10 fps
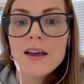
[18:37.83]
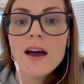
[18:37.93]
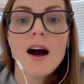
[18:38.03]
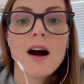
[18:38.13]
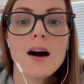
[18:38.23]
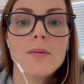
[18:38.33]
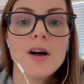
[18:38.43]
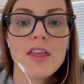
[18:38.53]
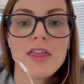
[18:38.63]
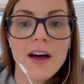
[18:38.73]

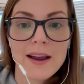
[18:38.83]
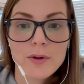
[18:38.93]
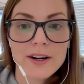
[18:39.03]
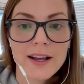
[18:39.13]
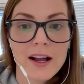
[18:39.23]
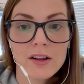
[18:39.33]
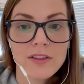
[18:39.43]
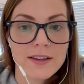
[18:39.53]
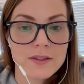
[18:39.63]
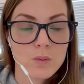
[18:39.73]
Thyroid
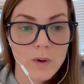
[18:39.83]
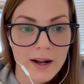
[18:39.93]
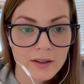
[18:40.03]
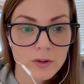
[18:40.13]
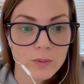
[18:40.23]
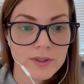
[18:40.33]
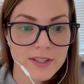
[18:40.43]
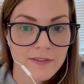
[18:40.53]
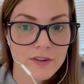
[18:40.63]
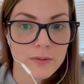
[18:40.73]
health as well will
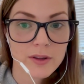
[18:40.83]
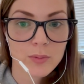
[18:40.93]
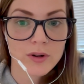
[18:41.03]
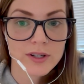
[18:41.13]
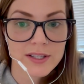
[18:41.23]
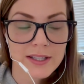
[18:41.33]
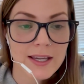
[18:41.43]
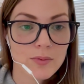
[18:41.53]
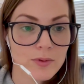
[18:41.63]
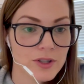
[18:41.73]
suffer with poor sleep,